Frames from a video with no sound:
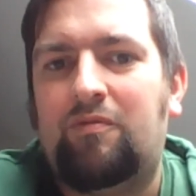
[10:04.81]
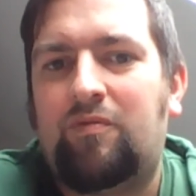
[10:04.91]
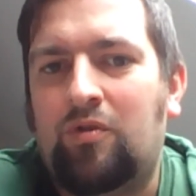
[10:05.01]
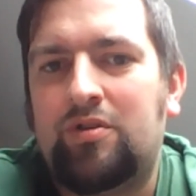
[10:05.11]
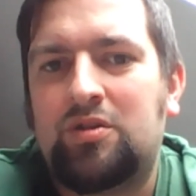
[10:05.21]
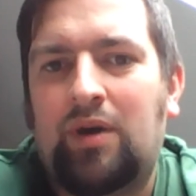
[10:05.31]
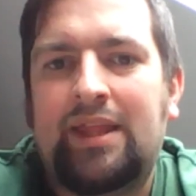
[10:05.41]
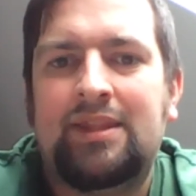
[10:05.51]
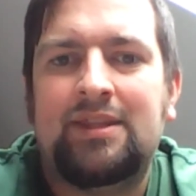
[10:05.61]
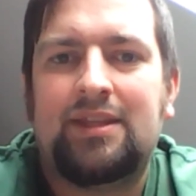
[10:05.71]
for it to
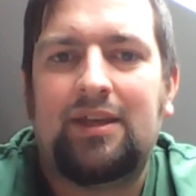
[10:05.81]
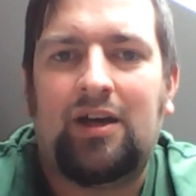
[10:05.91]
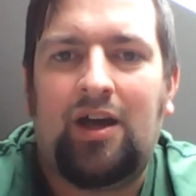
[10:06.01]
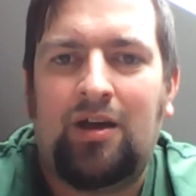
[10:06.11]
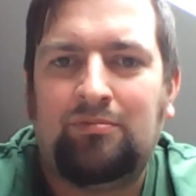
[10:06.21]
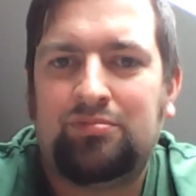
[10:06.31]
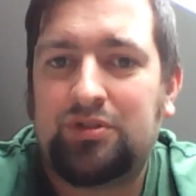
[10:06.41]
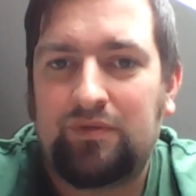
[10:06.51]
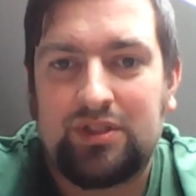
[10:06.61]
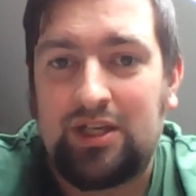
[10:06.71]
end,
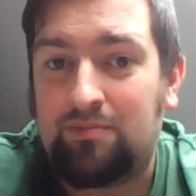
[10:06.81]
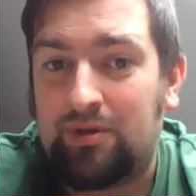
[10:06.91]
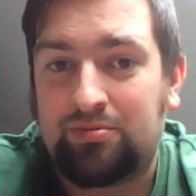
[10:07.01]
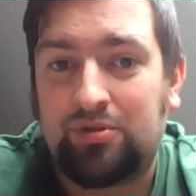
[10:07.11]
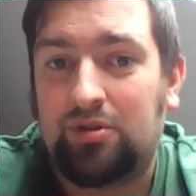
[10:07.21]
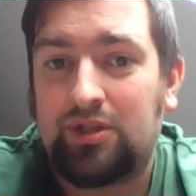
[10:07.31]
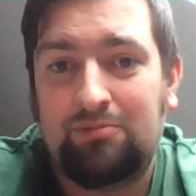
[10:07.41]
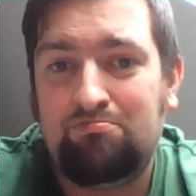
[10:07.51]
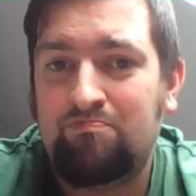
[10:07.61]
something to keep people talking.